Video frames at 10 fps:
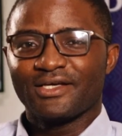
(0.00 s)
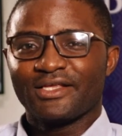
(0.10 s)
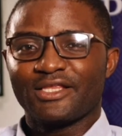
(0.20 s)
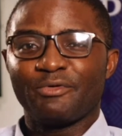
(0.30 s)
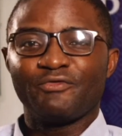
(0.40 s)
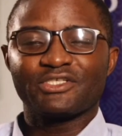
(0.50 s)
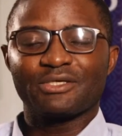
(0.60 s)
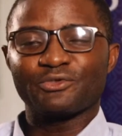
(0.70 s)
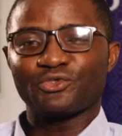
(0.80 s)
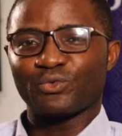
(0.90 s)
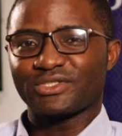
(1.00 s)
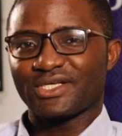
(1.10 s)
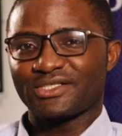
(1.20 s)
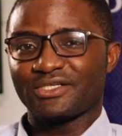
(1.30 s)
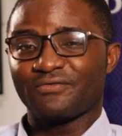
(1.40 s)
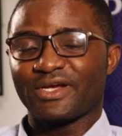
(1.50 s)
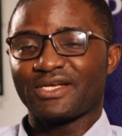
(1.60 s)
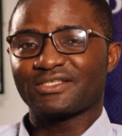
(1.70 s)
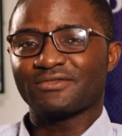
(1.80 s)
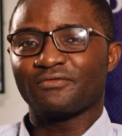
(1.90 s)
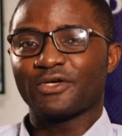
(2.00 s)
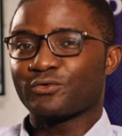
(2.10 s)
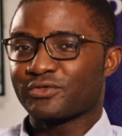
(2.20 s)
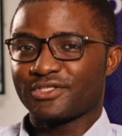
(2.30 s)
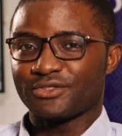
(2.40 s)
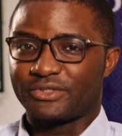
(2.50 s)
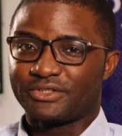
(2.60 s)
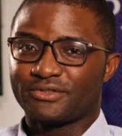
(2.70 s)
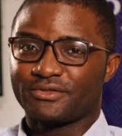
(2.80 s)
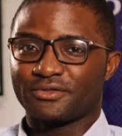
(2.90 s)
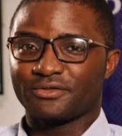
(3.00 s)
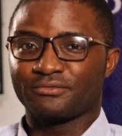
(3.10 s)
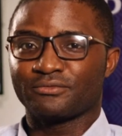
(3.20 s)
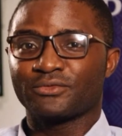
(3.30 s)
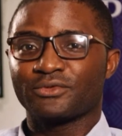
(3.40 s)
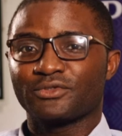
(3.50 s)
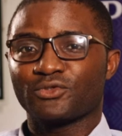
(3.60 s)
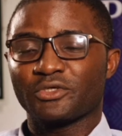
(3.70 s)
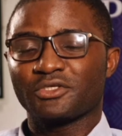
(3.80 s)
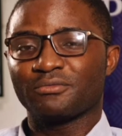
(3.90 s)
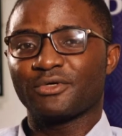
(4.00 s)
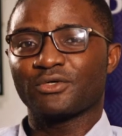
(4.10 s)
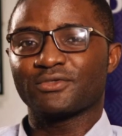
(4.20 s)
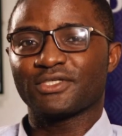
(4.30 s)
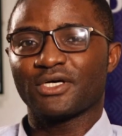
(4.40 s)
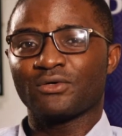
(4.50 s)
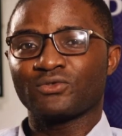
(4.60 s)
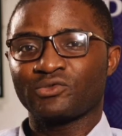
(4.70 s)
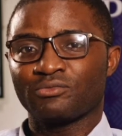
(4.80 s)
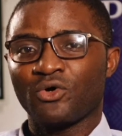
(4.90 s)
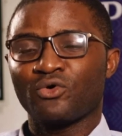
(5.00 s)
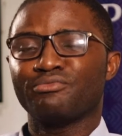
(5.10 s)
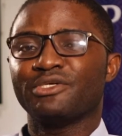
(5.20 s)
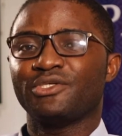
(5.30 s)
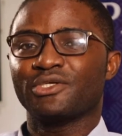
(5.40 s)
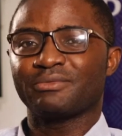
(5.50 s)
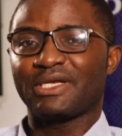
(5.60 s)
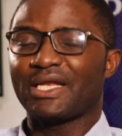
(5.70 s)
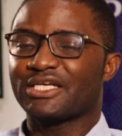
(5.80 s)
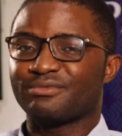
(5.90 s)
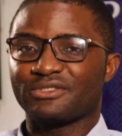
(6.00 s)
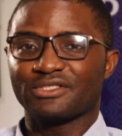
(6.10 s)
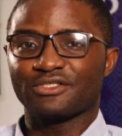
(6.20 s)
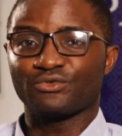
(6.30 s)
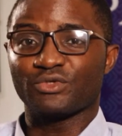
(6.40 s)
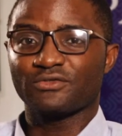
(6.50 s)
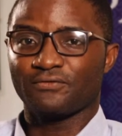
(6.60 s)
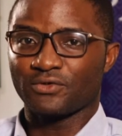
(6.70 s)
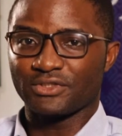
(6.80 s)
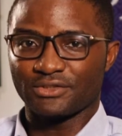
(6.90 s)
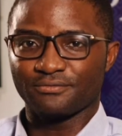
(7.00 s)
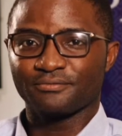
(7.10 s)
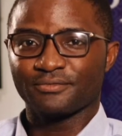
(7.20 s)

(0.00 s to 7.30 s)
In the previous episode, we started the financing vehicle series, talking about how small, medium, and large businesses raise funding.